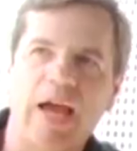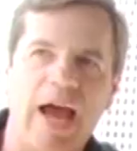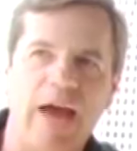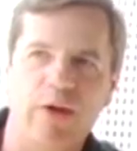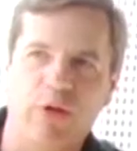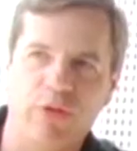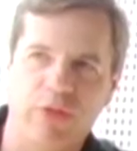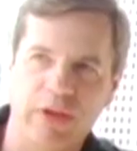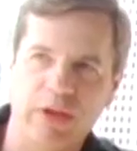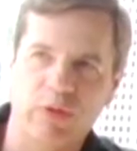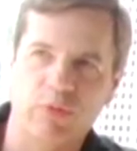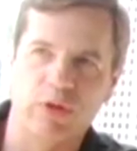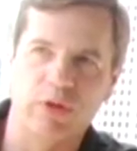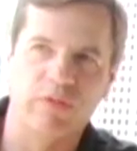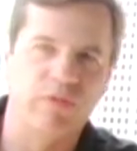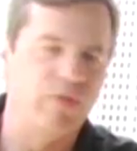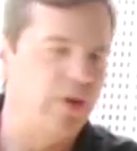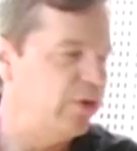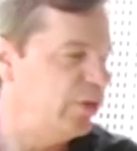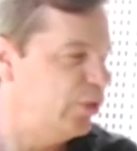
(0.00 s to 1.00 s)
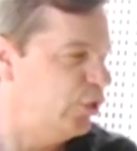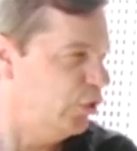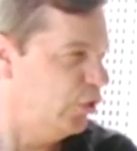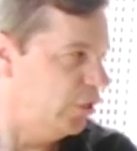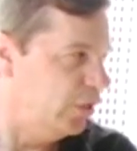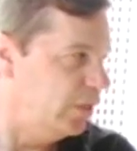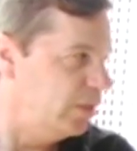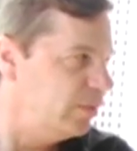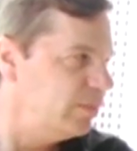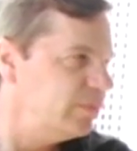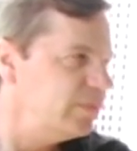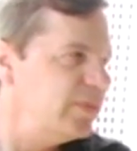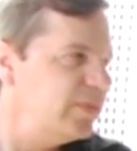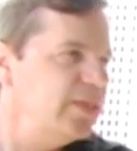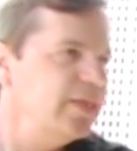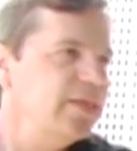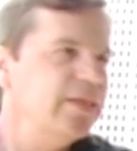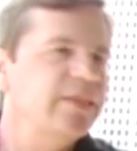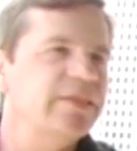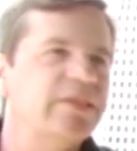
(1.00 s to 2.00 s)
I don't think were very good.
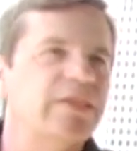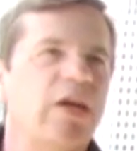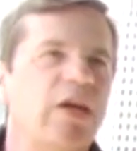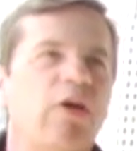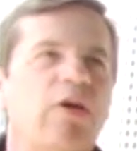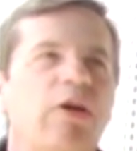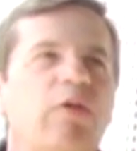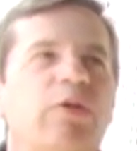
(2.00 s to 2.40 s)
So